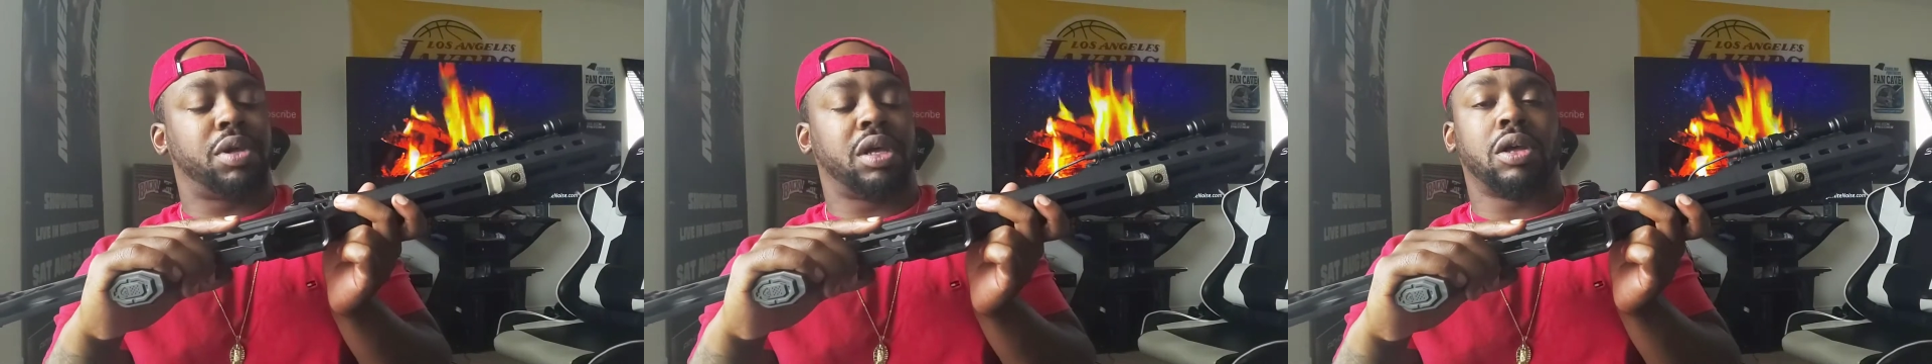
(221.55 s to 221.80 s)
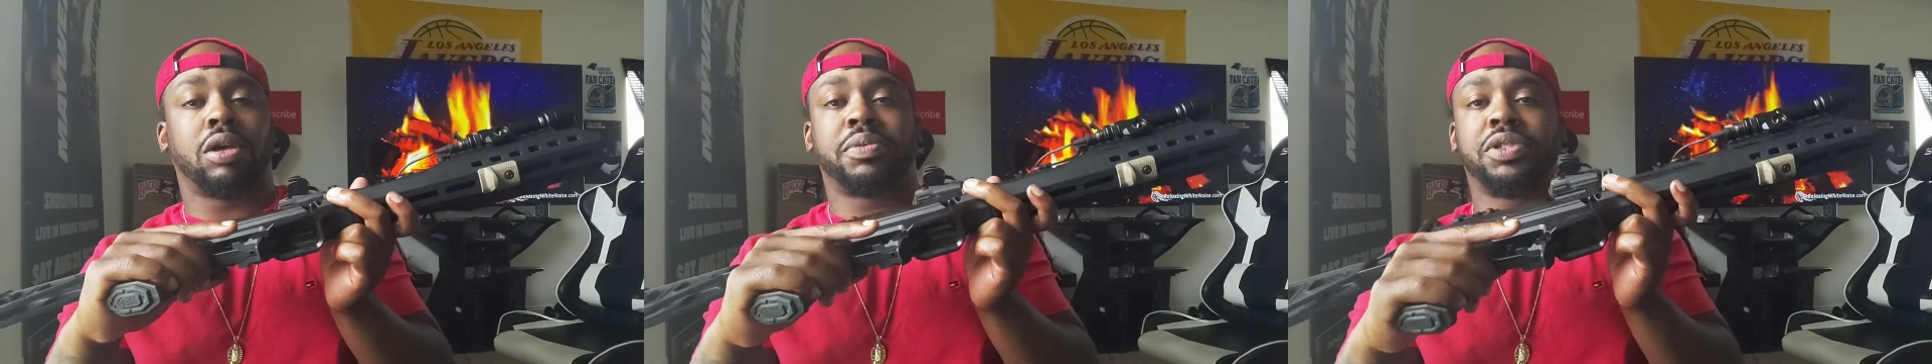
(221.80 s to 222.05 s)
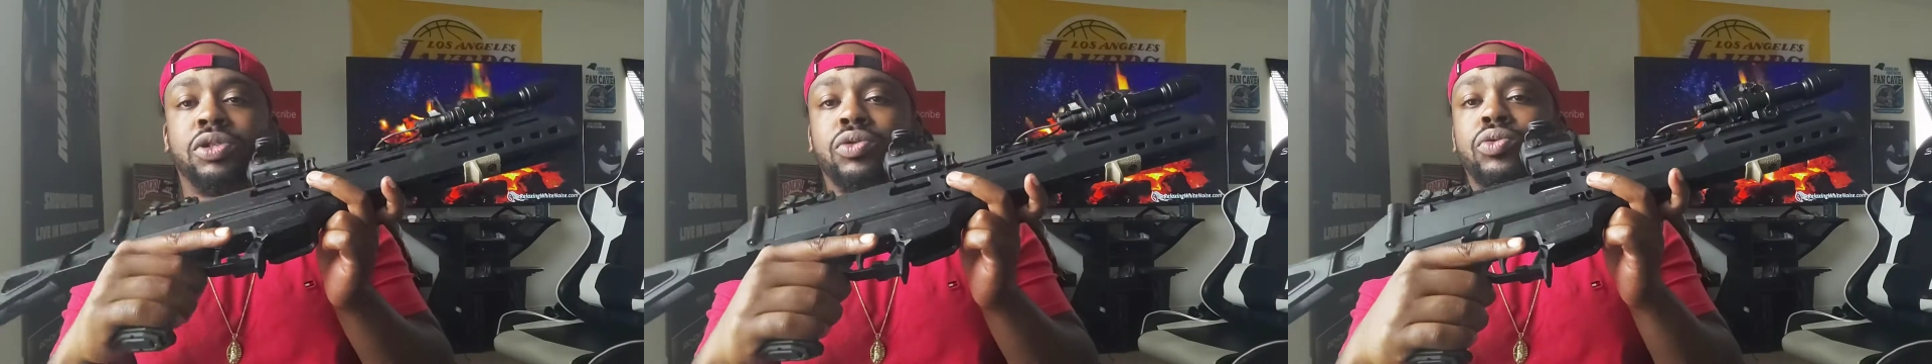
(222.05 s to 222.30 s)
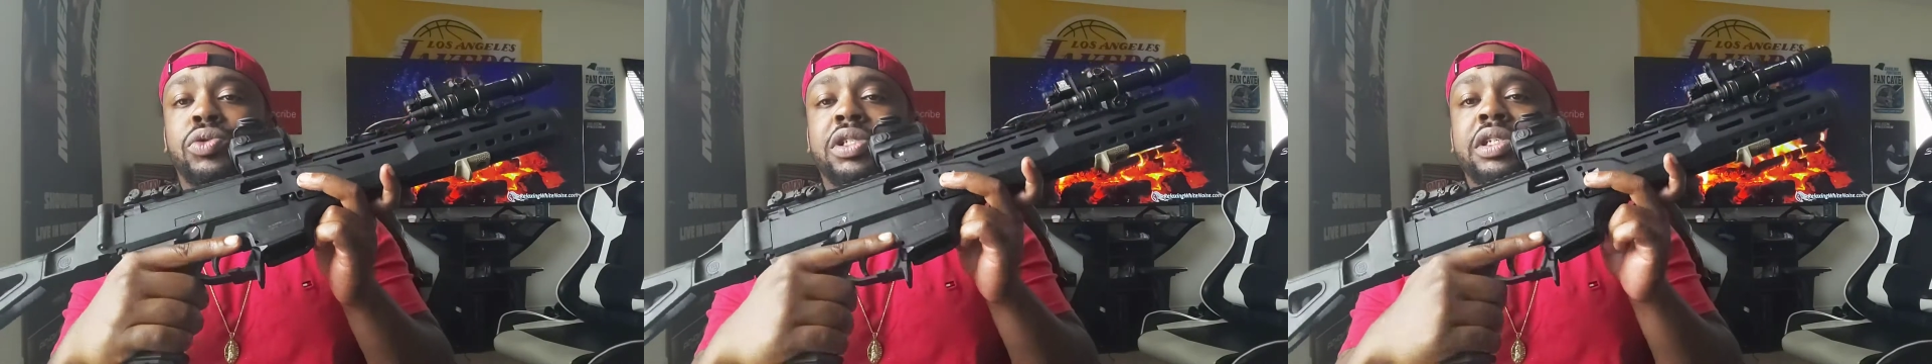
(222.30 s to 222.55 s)
ups to
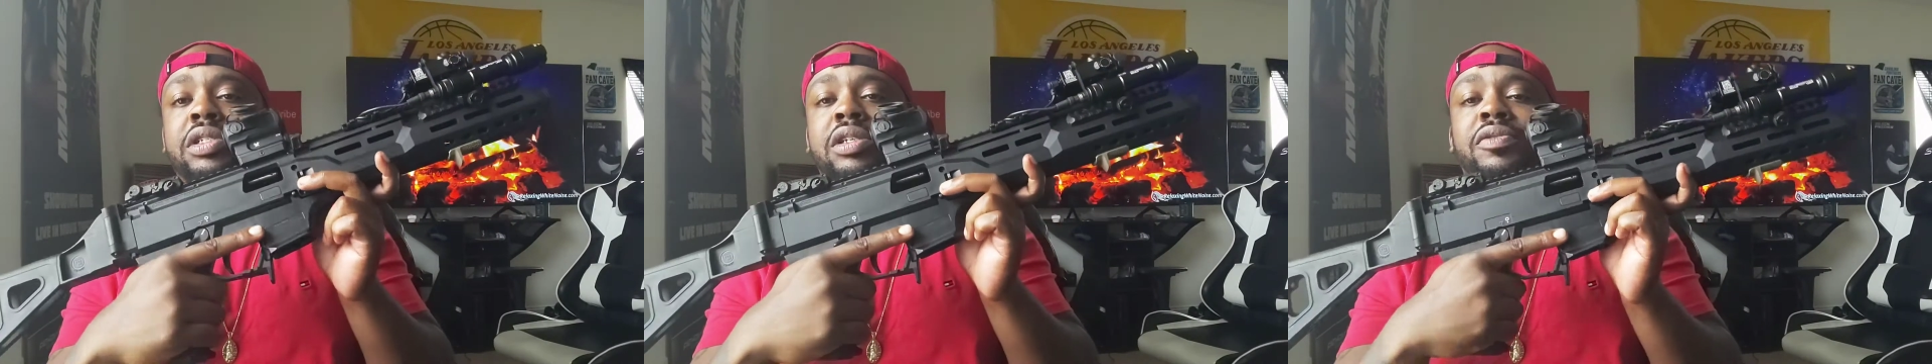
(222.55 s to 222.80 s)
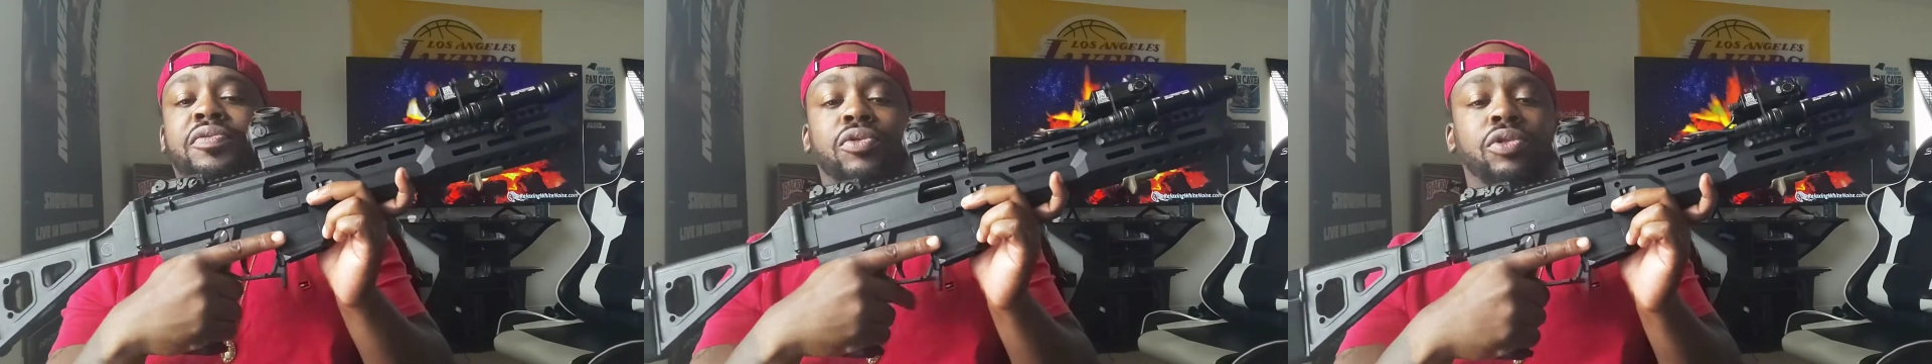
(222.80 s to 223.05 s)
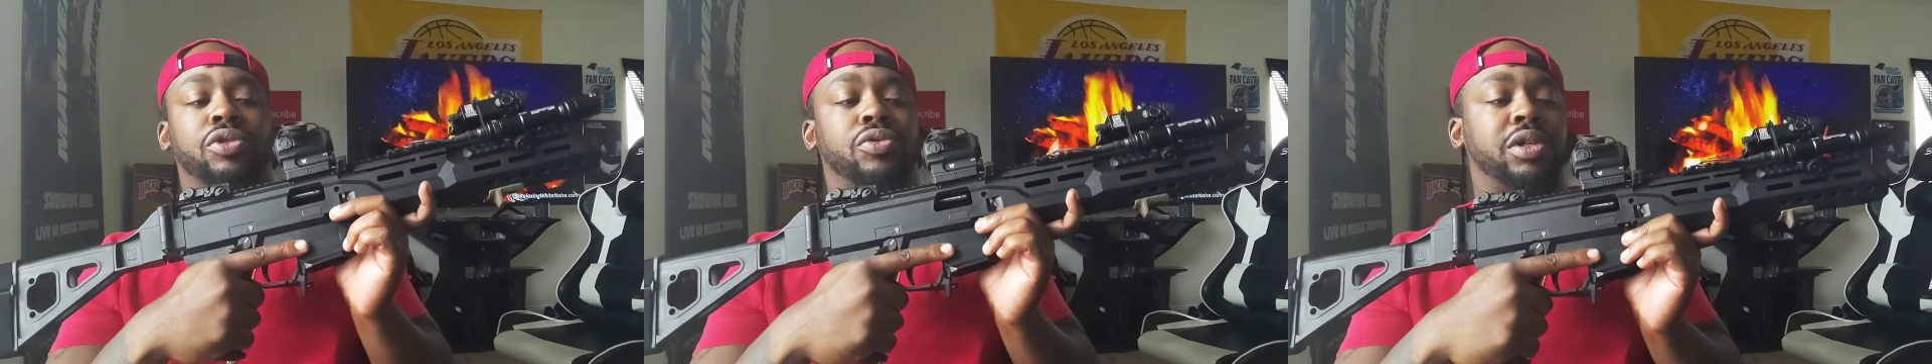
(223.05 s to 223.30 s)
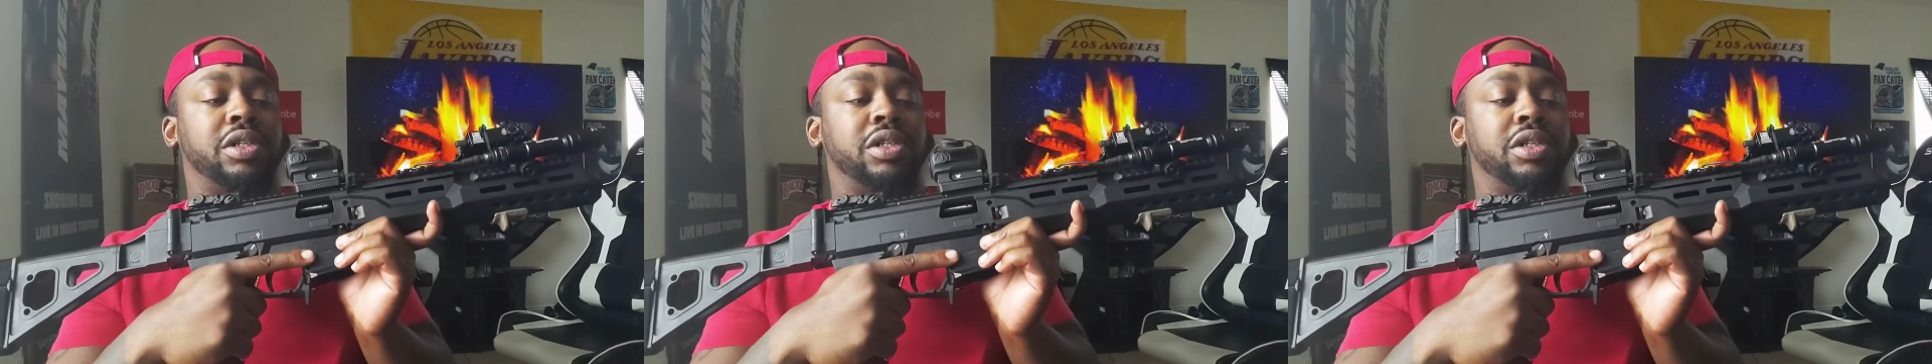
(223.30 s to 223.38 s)
CZ for doing